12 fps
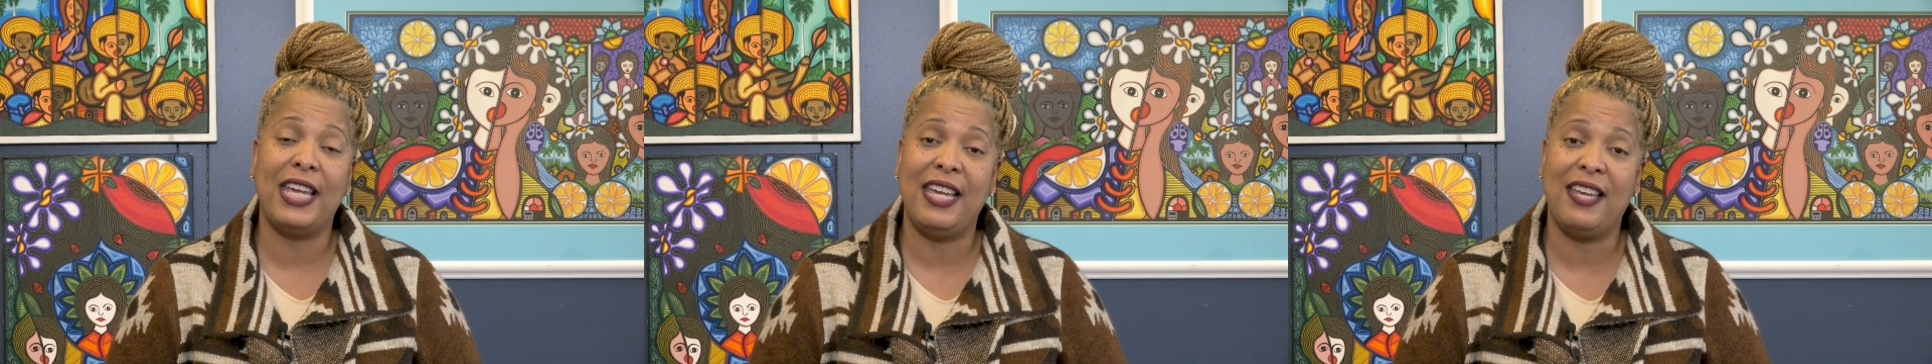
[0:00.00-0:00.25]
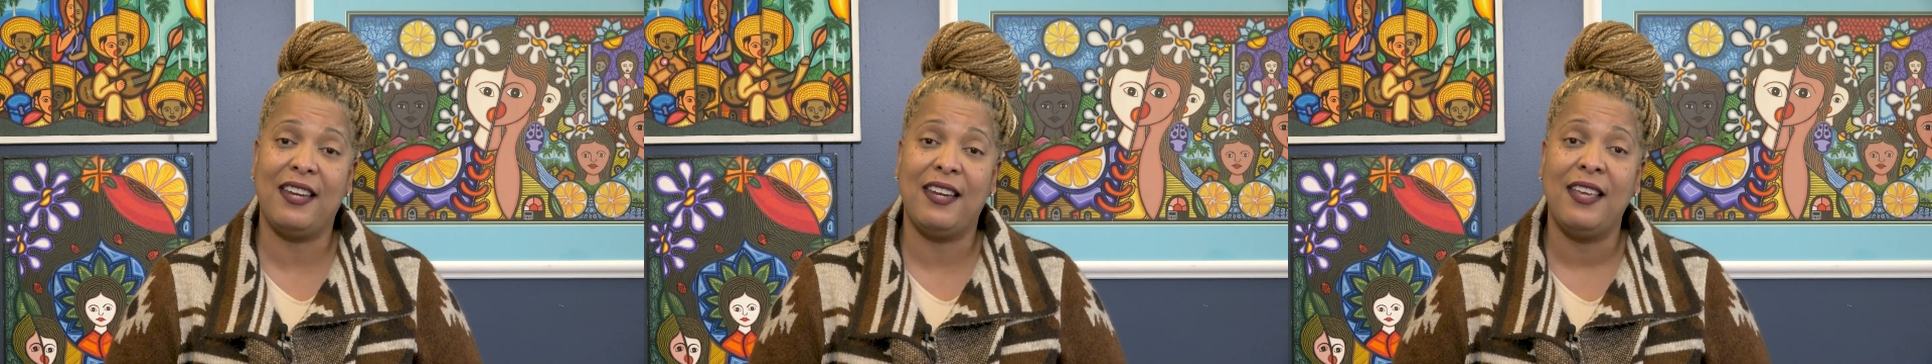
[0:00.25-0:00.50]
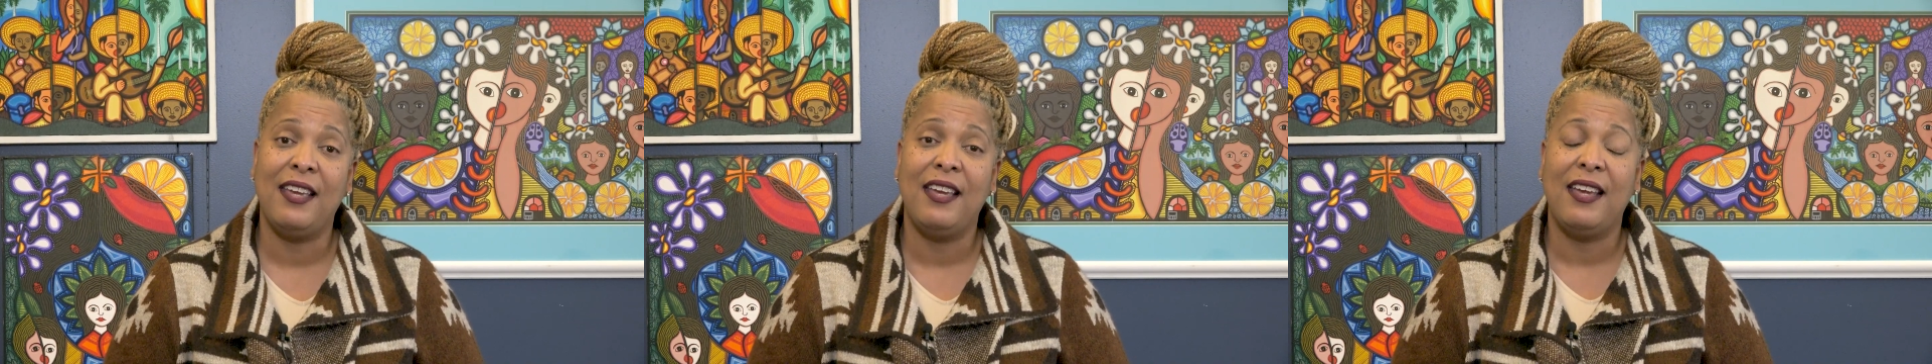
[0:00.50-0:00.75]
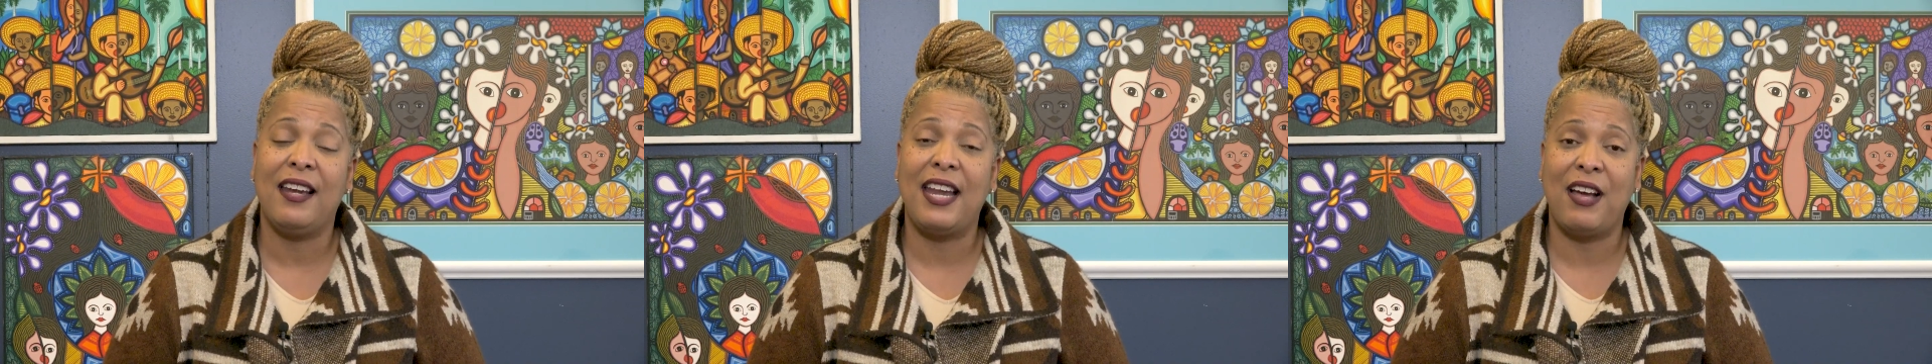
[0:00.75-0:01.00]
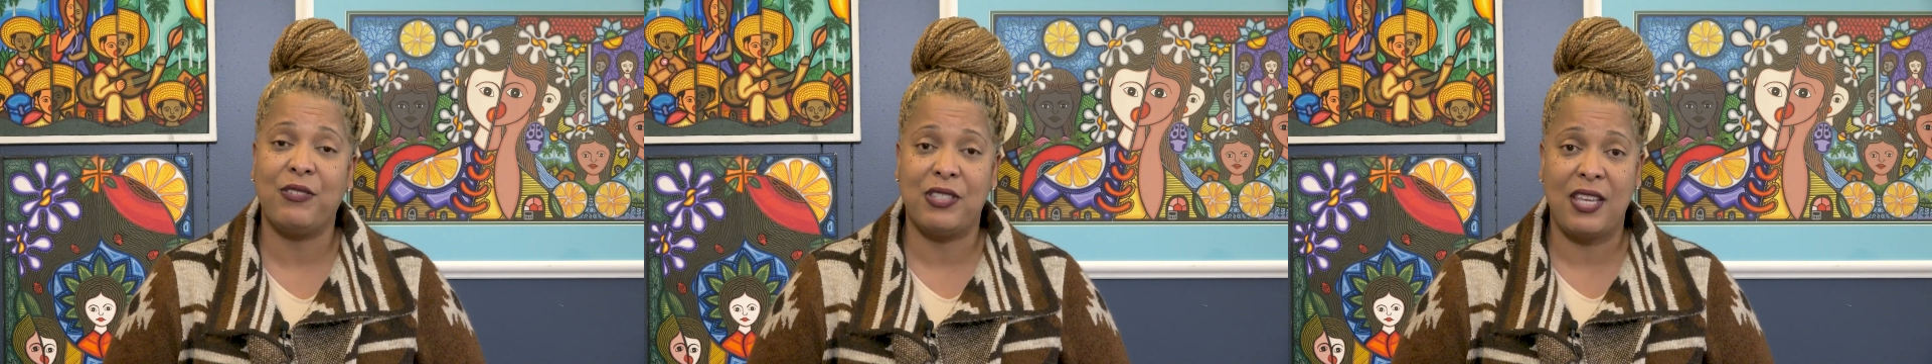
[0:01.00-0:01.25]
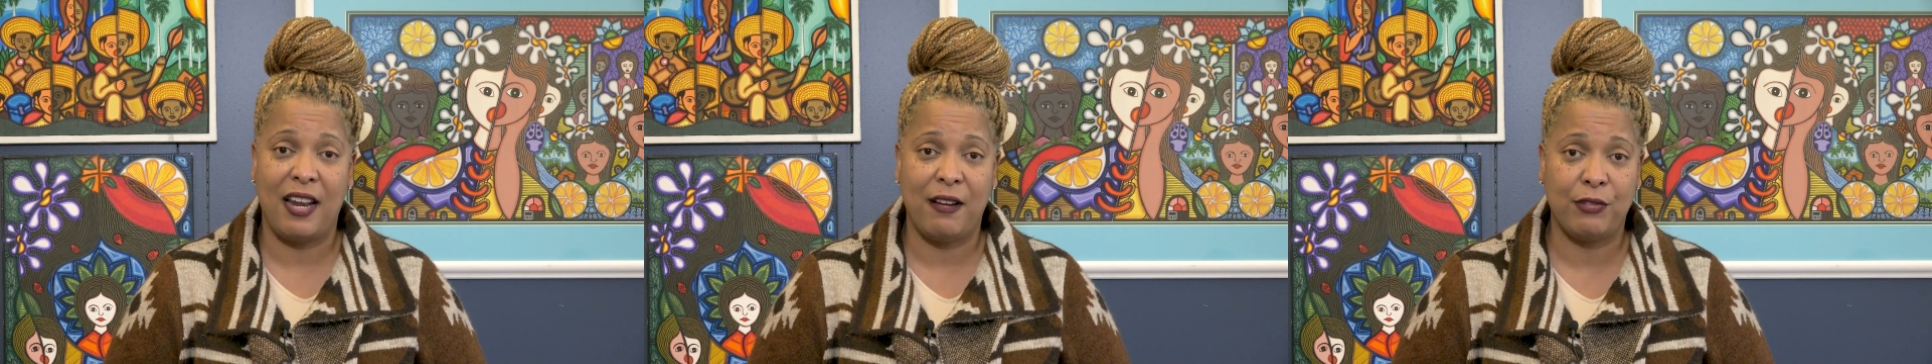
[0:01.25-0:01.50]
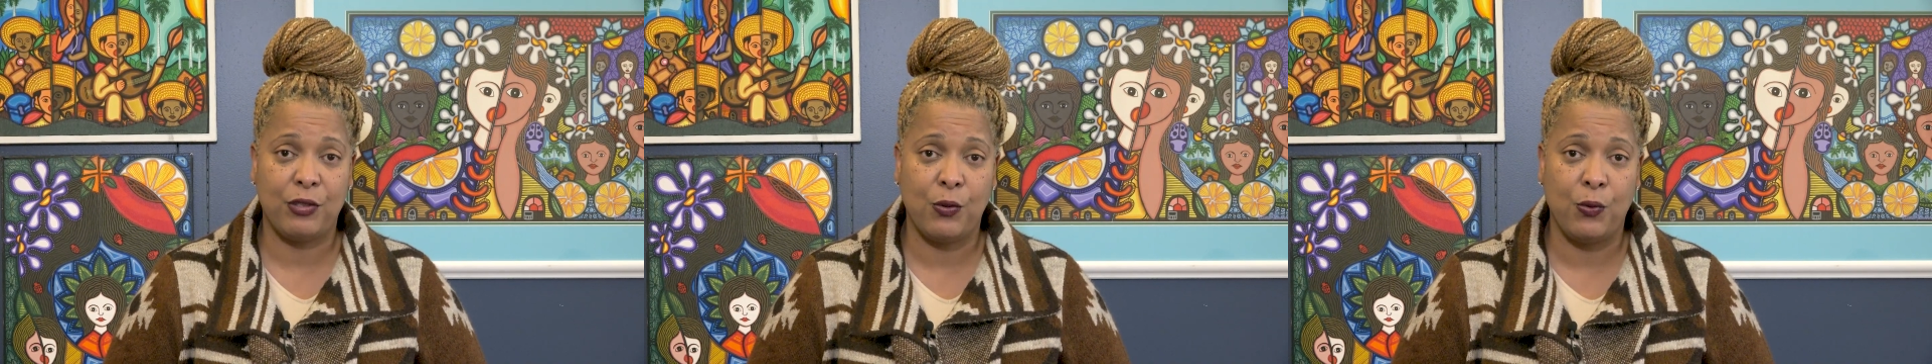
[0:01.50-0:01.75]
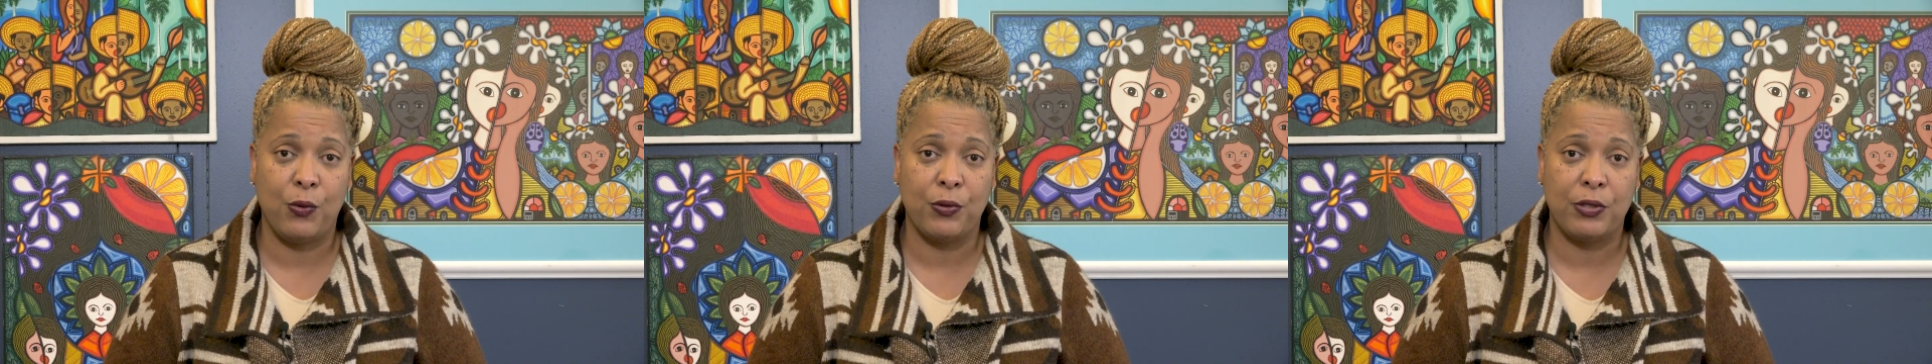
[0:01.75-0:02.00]
in and outside of
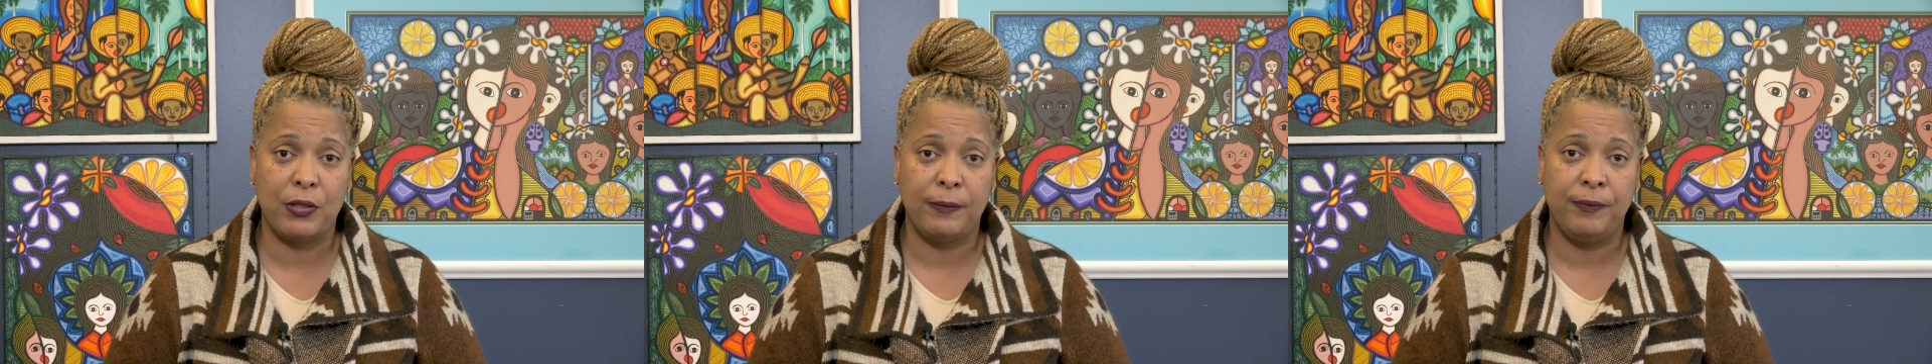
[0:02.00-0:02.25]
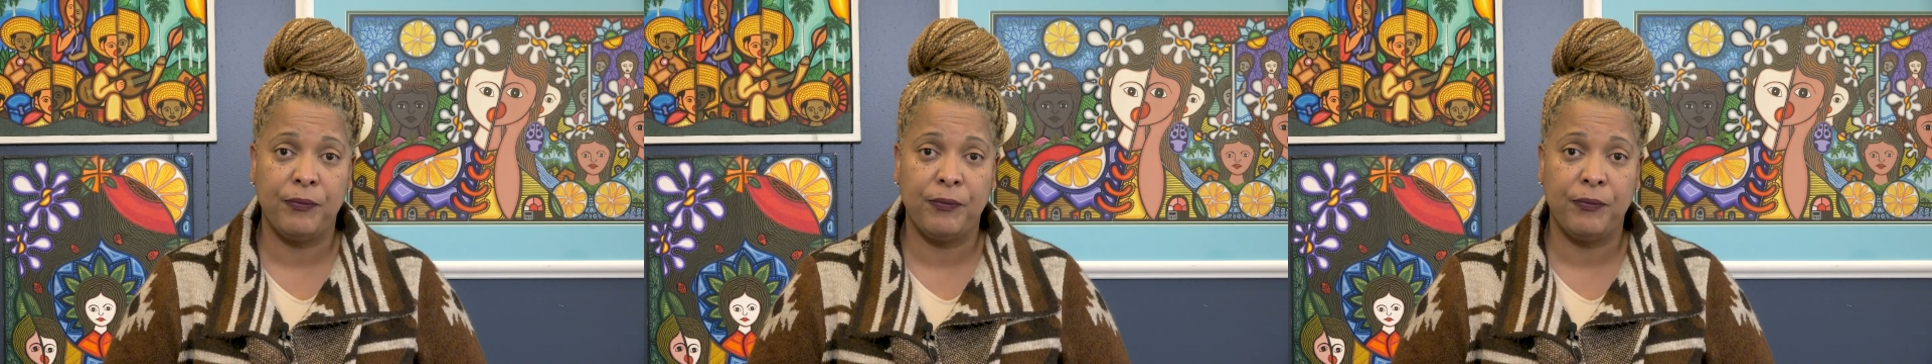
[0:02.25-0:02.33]
schools,